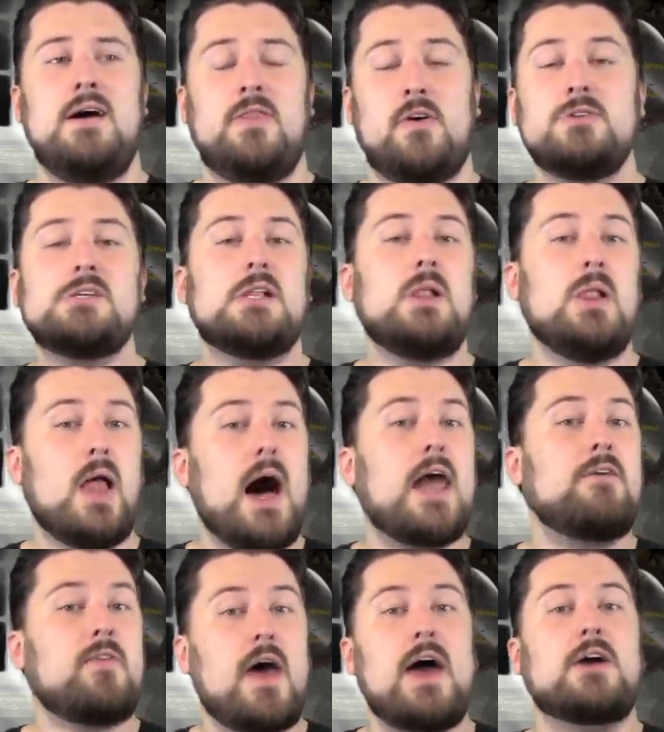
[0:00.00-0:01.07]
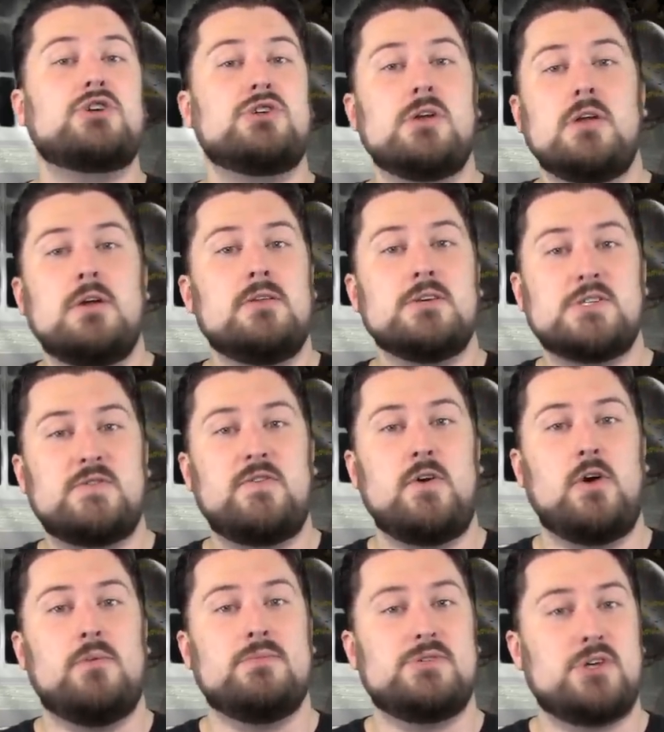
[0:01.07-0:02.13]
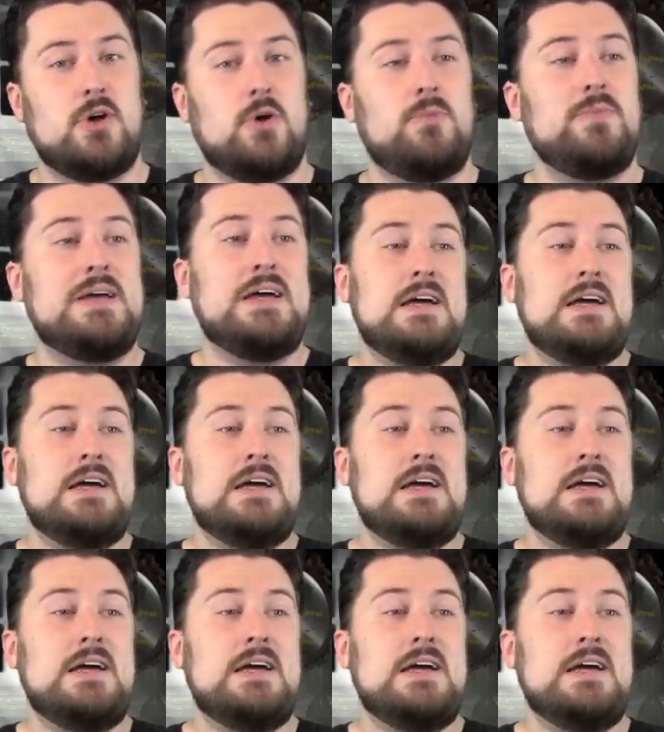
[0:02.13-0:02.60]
There's a lot of action in this film, so